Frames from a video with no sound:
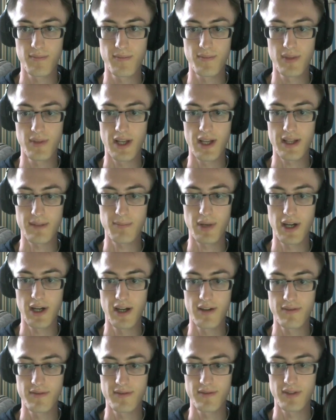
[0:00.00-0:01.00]
like
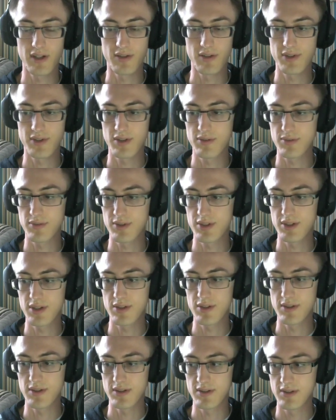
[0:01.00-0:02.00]
oh, what are you
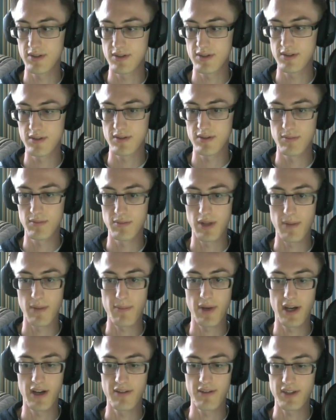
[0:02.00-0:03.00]
doing? Like
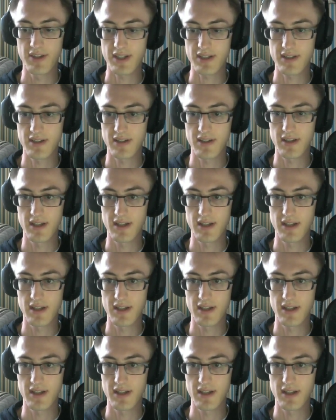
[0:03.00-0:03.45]
perfect.